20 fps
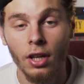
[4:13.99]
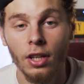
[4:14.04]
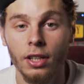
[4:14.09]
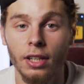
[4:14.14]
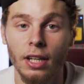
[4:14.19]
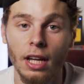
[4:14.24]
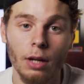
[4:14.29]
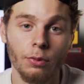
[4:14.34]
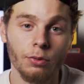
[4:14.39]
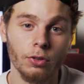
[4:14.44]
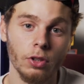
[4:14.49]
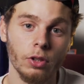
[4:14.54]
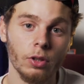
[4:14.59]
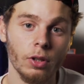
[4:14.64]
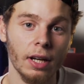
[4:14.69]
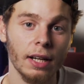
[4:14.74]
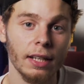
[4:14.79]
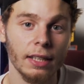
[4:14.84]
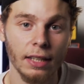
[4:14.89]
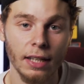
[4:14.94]
you'd have to do
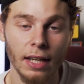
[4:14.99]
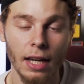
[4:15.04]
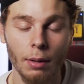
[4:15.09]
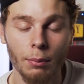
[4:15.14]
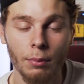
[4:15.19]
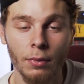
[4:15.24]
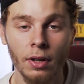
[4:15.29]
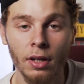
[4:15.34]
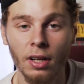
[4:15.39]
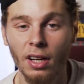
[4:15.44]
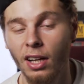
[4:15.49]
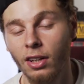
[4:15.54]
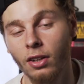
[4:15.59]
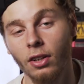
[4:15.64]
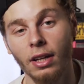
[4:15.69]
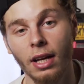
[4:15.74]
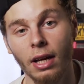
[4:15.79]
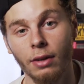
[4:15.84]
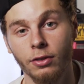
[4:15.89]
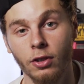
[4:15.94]
that in your camera, and all
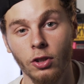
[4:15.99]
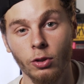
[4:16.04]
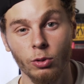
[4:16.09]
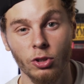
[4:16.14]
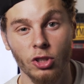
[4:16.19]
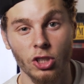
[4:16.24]
you have to do is